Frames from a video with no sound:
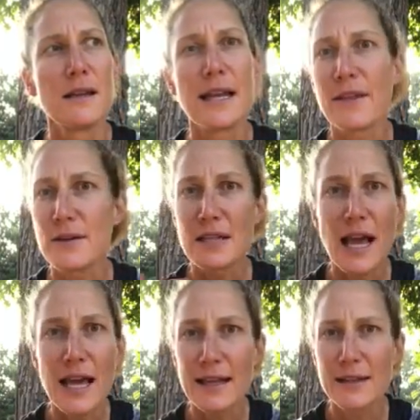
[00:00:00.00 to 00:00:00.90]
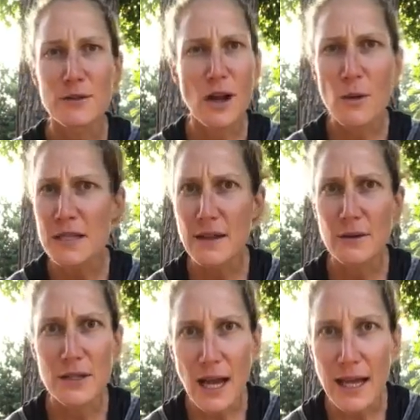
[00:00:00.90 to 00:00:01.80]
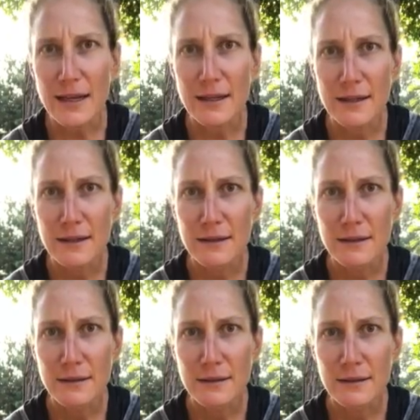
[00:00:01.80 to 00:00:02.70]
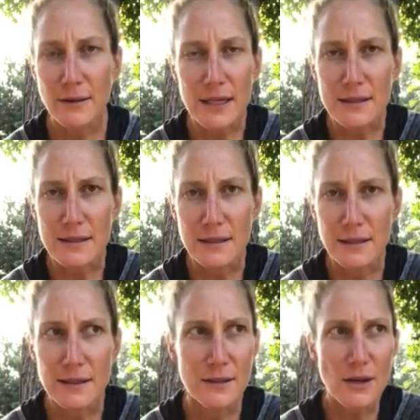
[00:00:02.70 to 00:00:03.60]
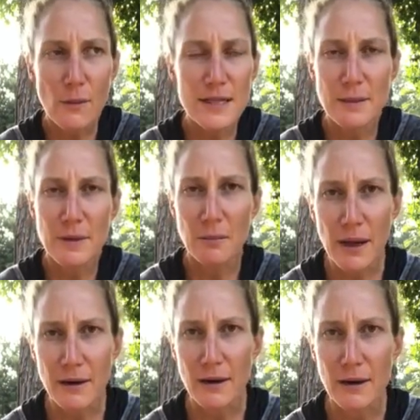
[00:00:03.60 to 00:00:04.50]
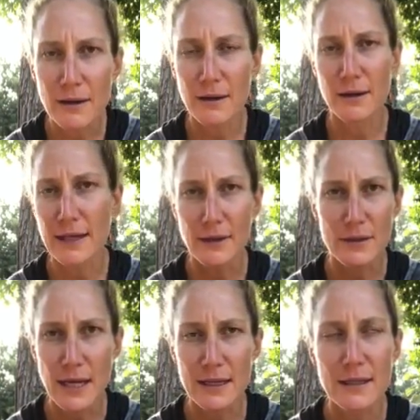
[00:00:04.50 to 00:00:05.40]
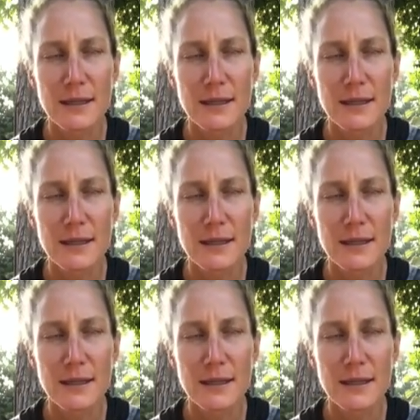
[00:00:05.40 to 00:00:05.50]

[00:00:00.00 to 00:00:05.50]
the other side, like, there's always another side. There is. There's always something better on the other side.